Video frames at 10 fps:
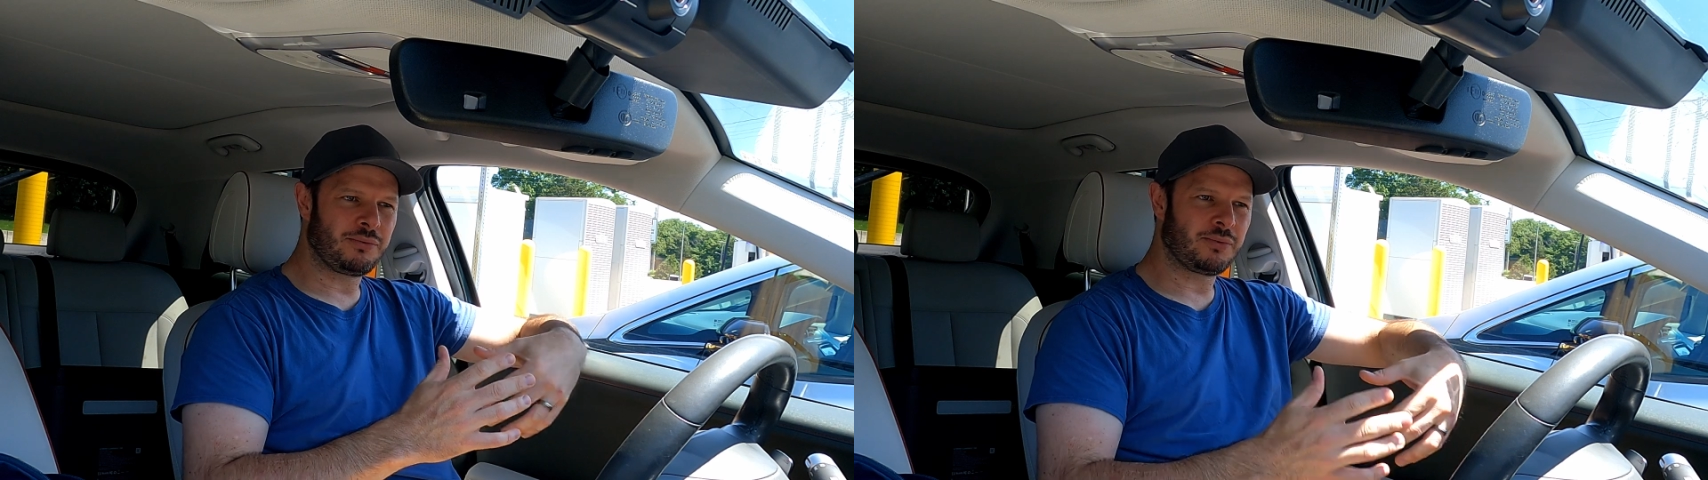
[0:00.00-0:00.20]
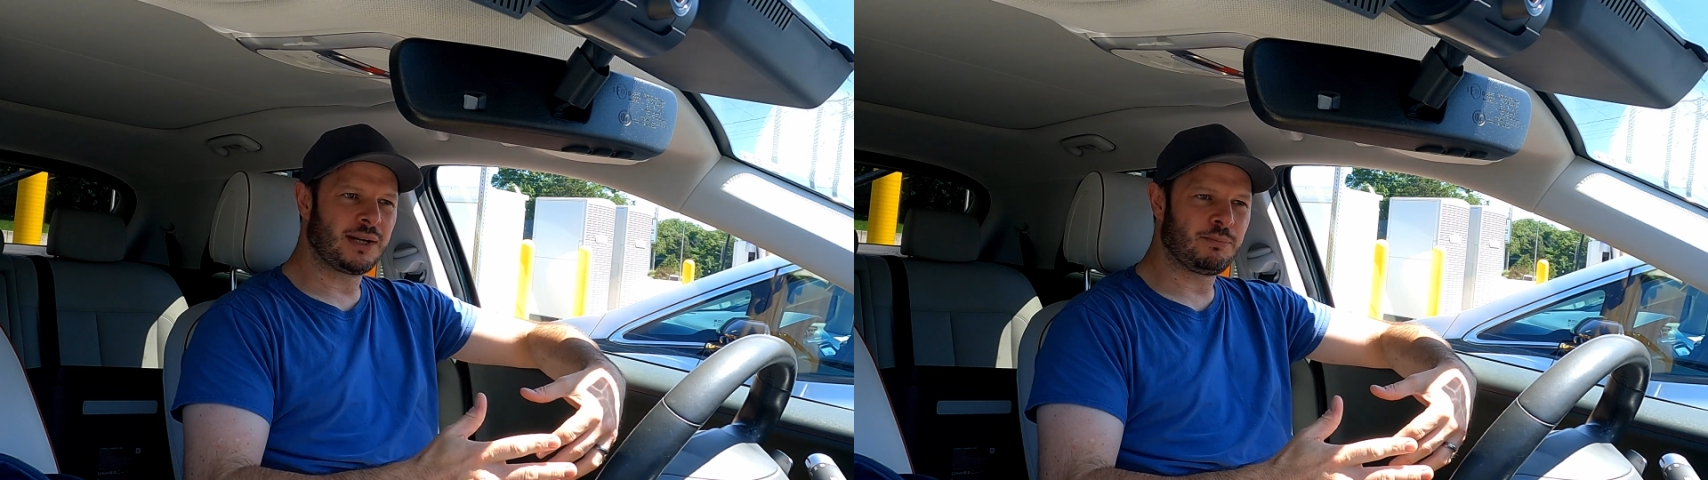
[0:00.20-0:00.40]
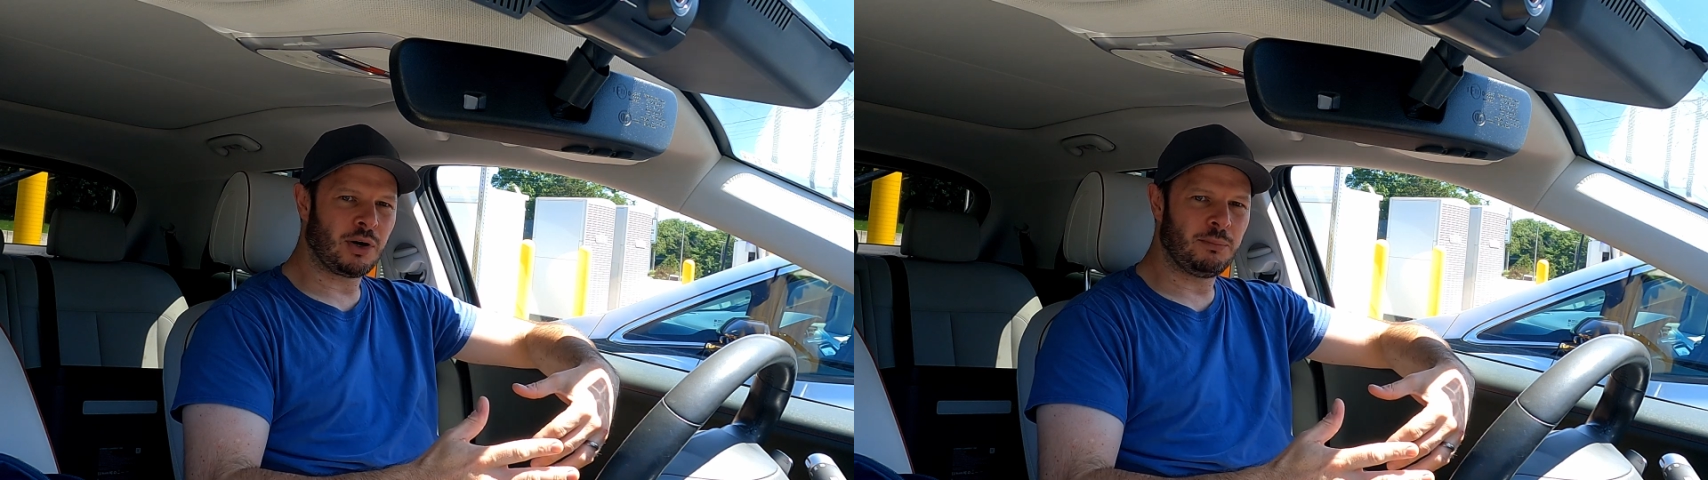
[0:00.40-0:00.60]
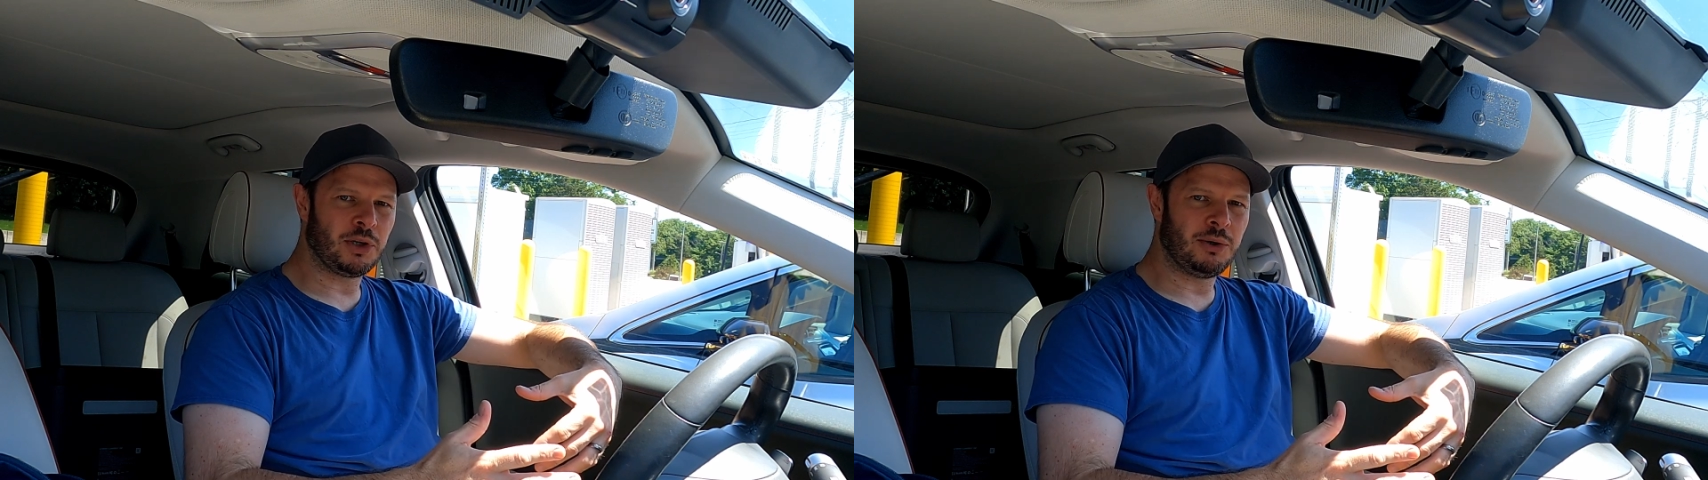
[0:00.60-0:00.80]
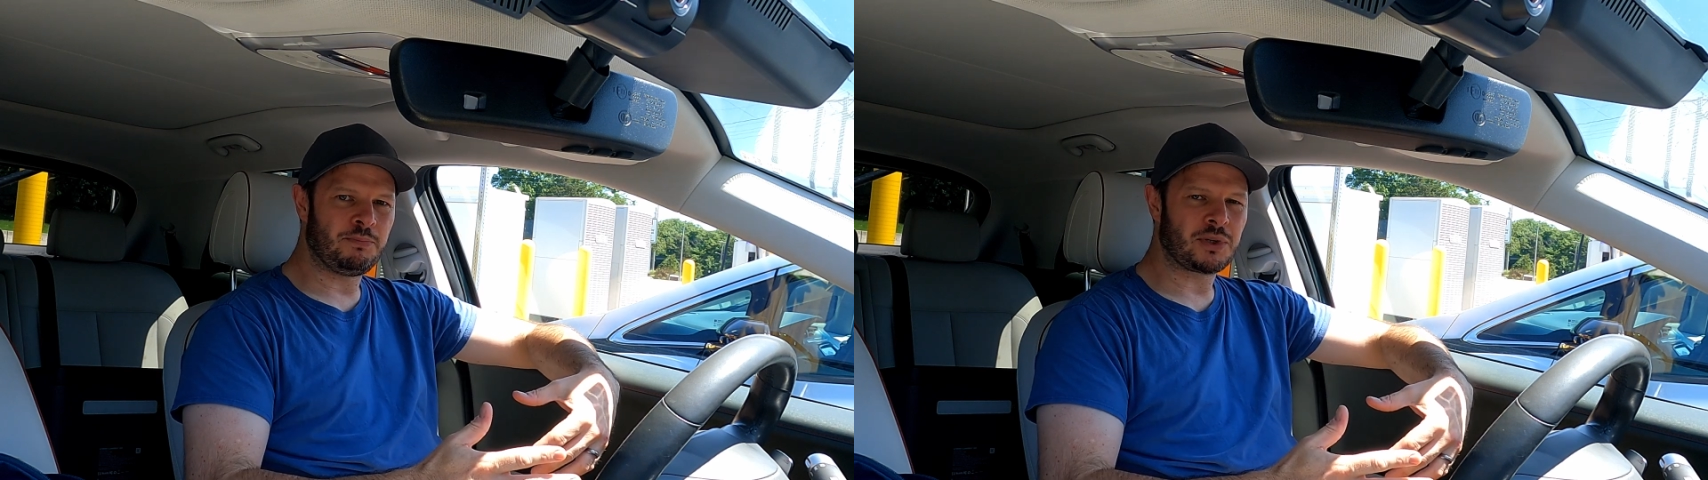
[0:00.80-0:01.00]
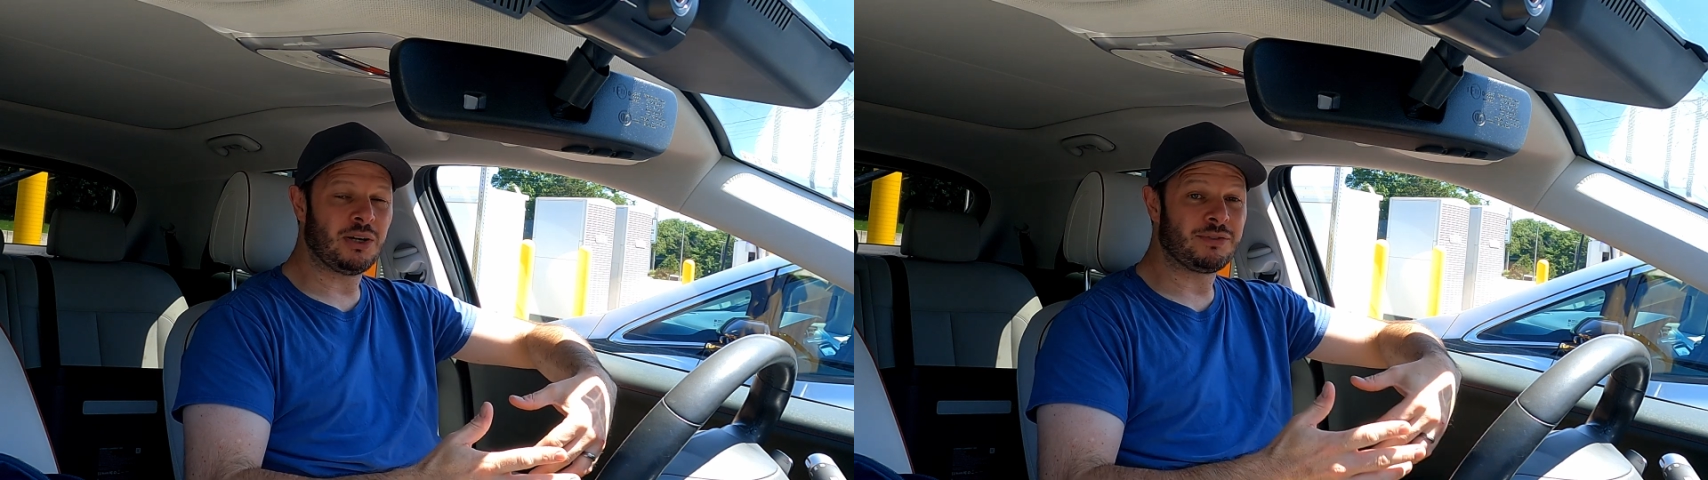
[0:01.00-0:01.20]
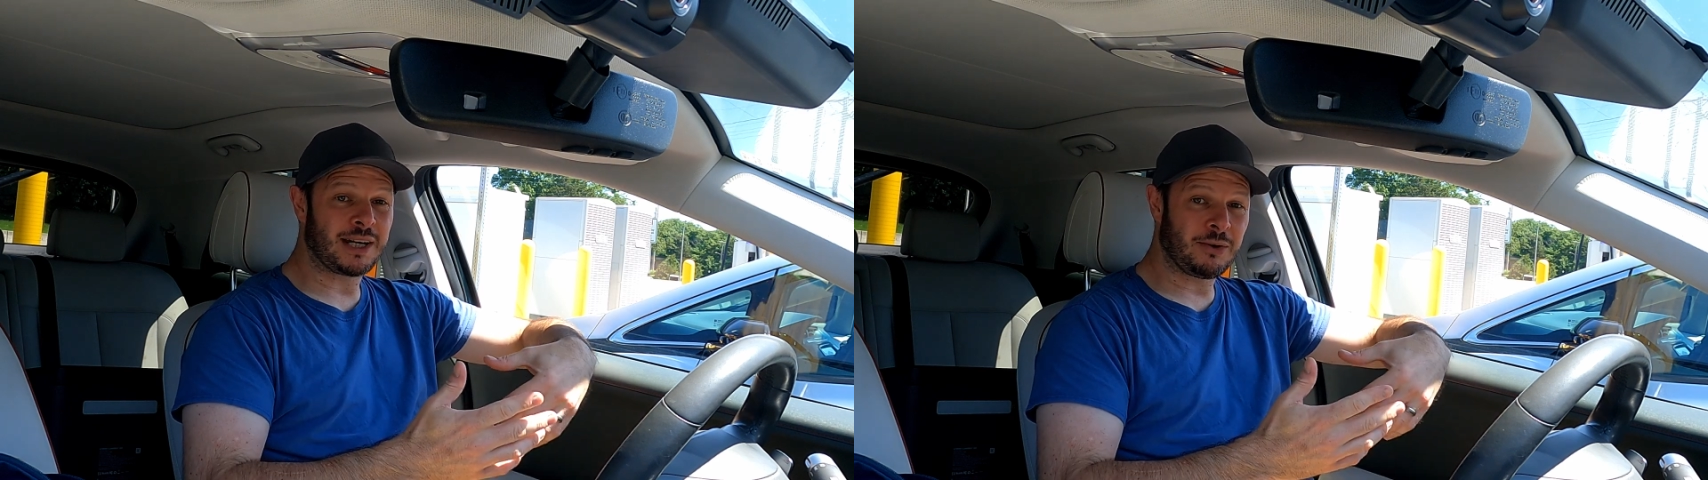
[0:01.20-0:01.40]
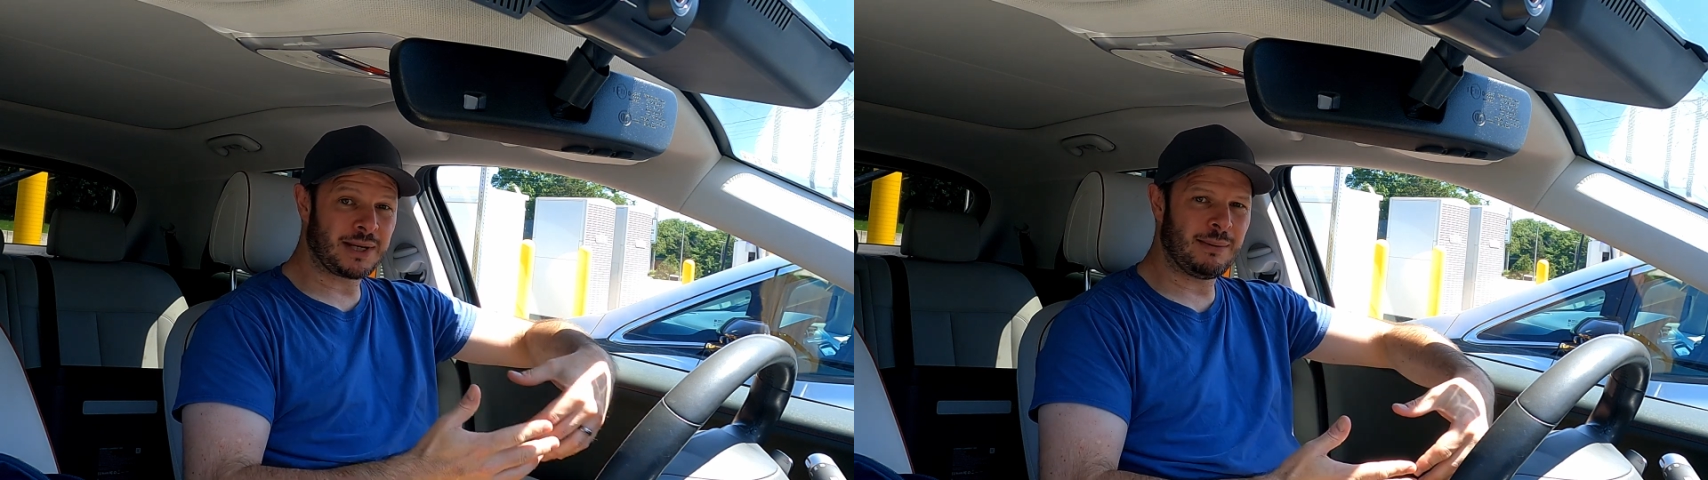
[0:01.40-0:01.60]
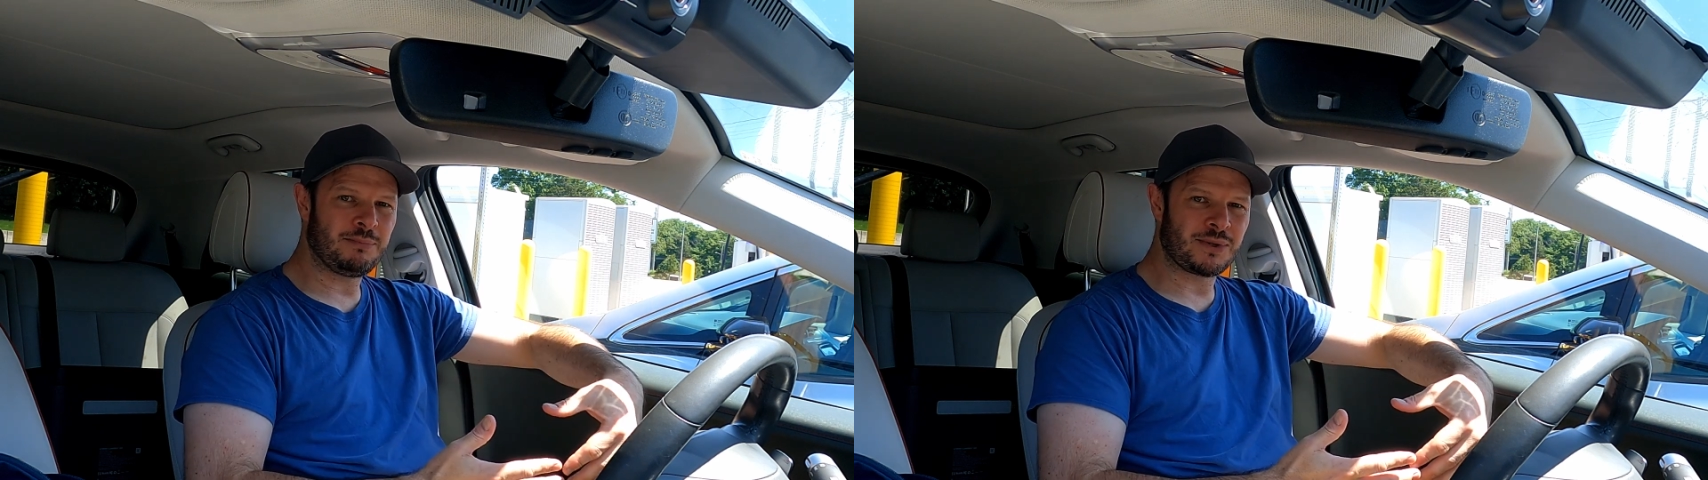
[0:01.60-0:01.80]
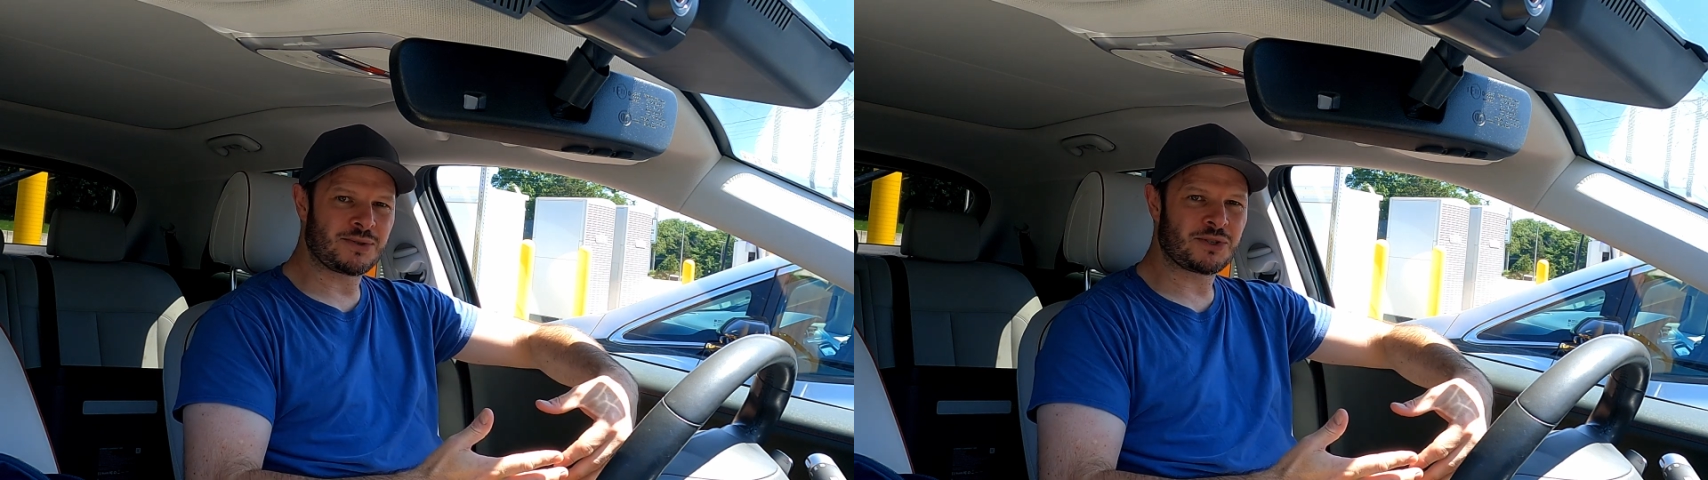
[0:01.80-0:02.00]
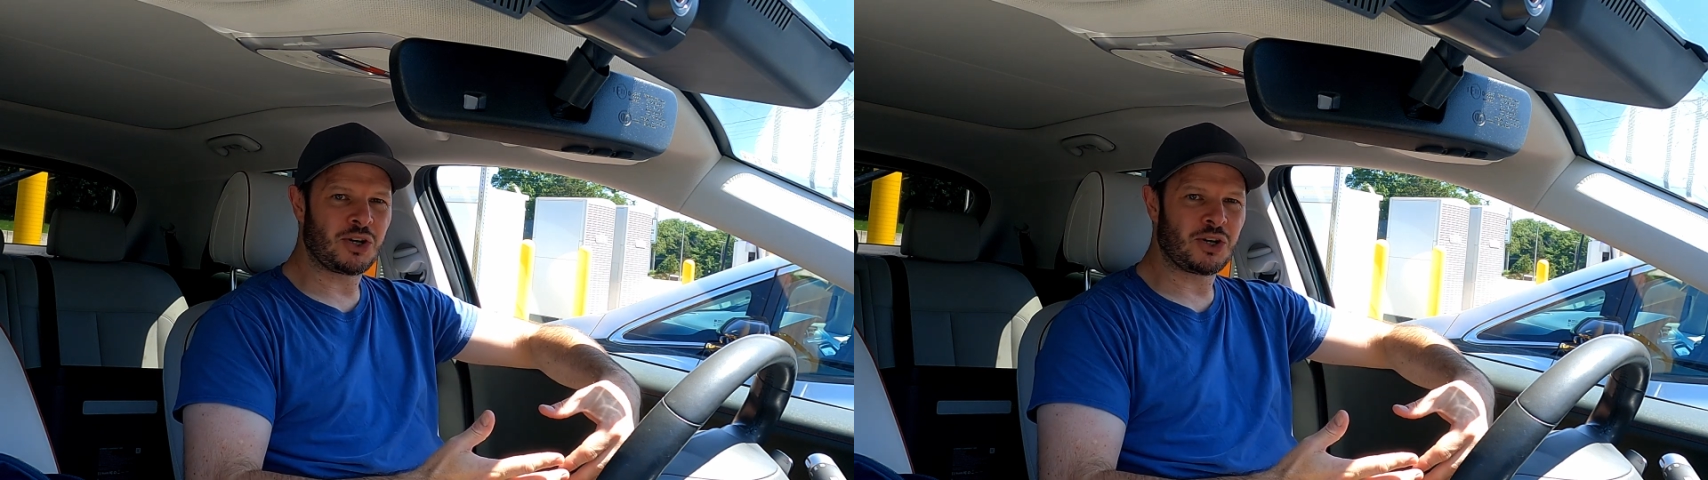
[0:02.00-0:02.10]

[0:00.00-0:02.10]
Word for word: the free problem of now campers.